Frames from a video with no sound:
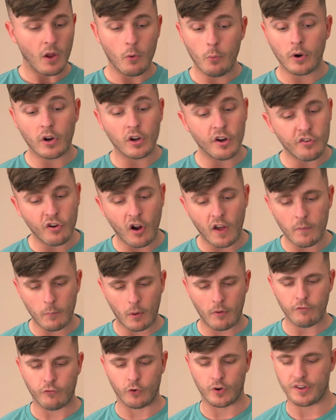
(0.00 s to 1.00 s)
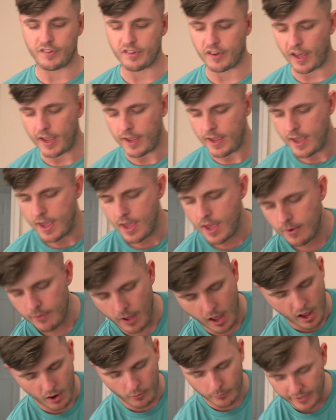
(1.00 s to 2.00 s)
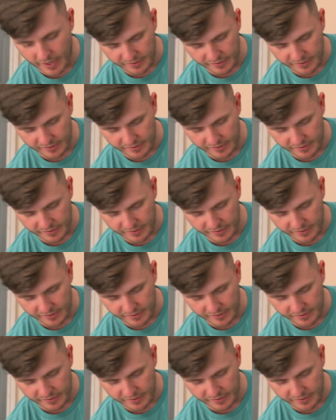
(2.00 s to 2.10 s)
we're gonna try them on for you today. Uh, we